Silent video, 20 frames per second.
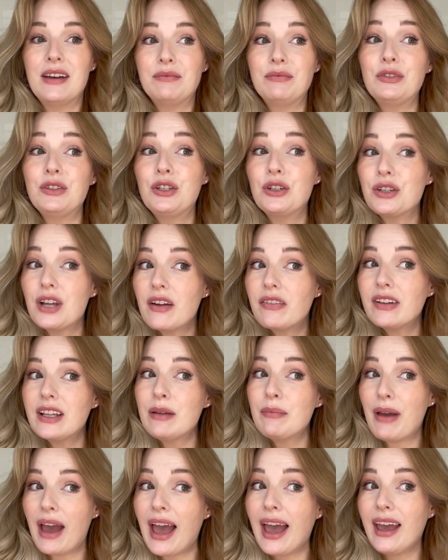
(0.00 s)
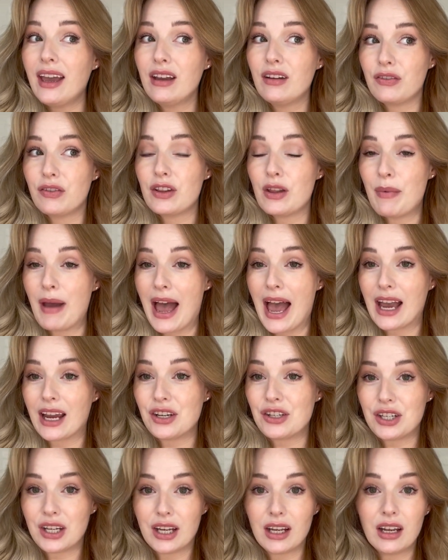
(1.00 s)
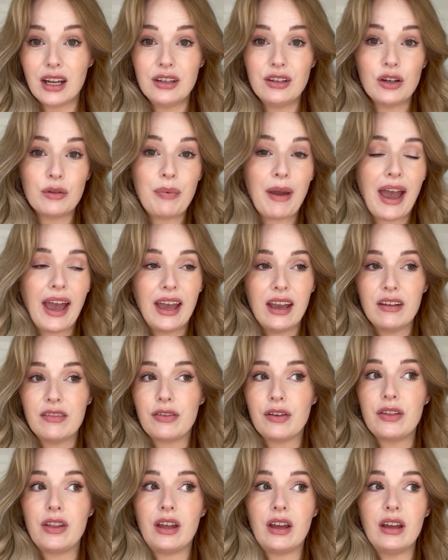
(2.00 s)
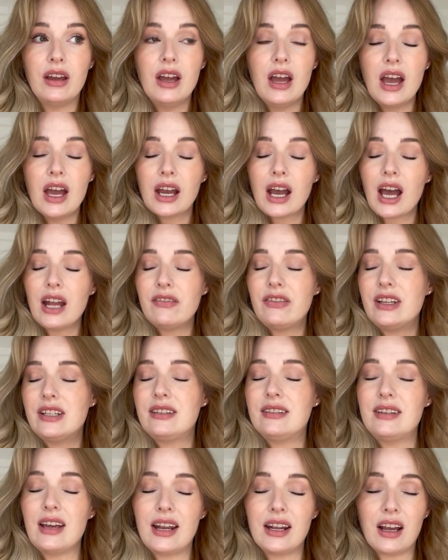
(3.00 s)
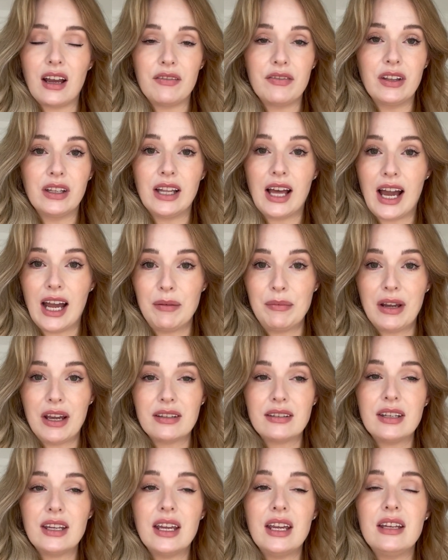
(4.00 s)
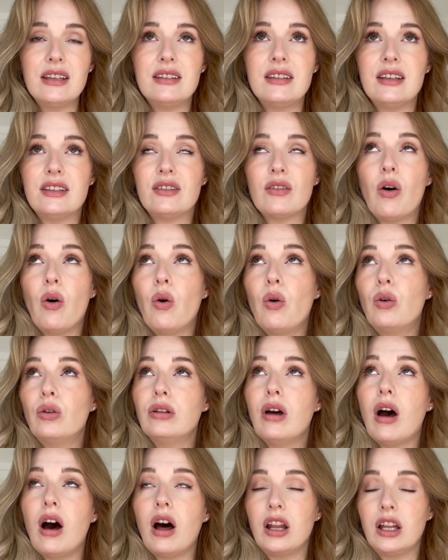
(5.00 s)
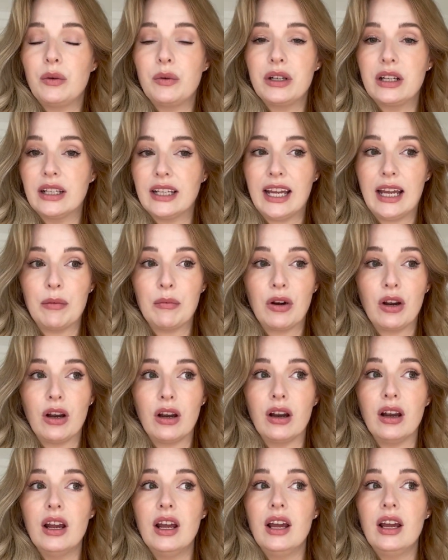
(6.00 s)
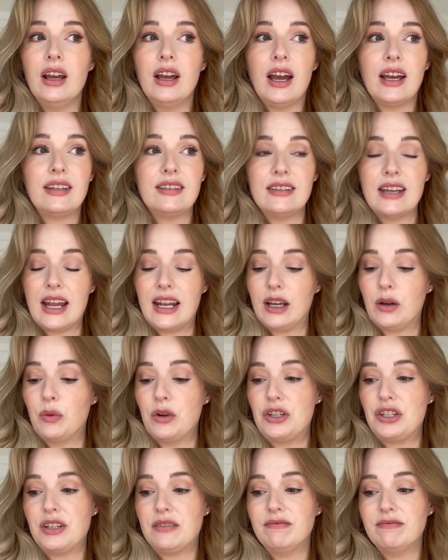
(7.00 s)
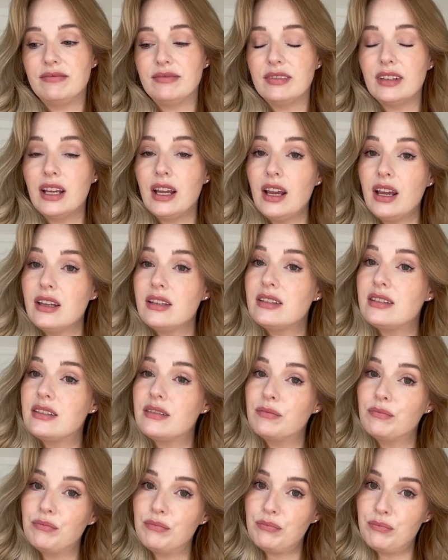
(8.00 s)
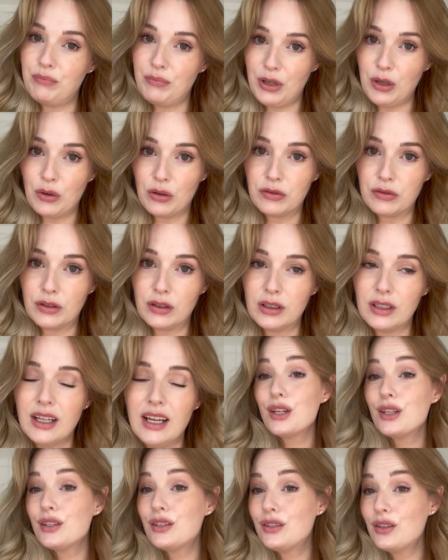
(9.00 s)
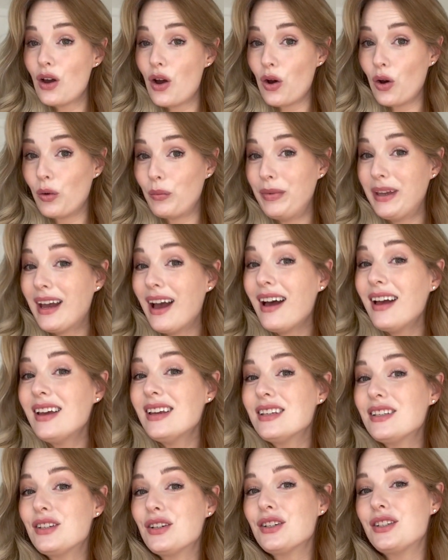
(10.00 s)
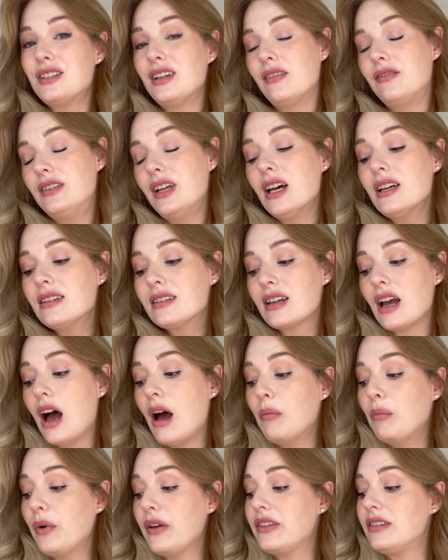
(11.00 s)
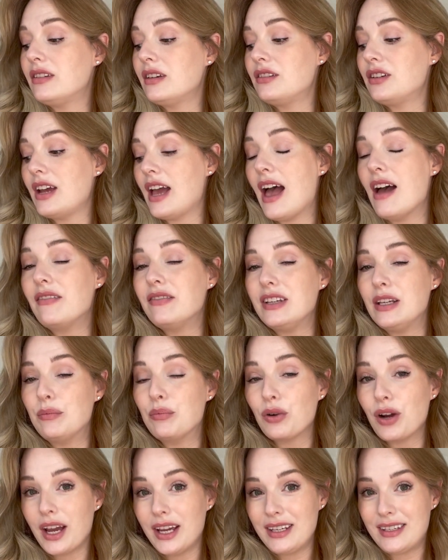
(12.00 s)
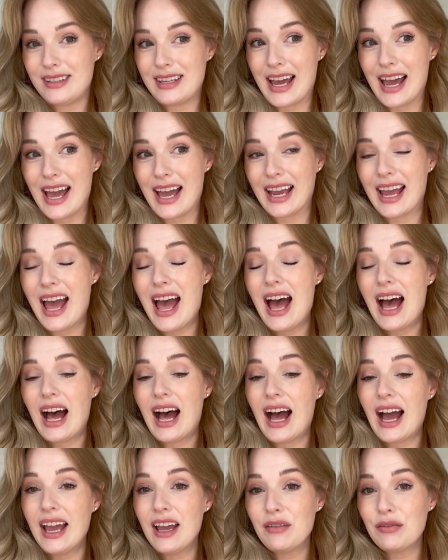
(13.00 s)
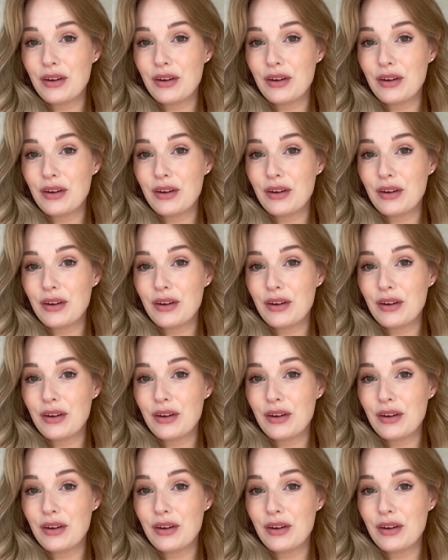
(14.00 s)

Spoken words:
You're definitely paying for the packaging and you're paying for the kind of aesthetic of the line because it is this old Hollywood glamour aesthetic, which is beautiful. So because her stuff does come with such a hefty price tag, I have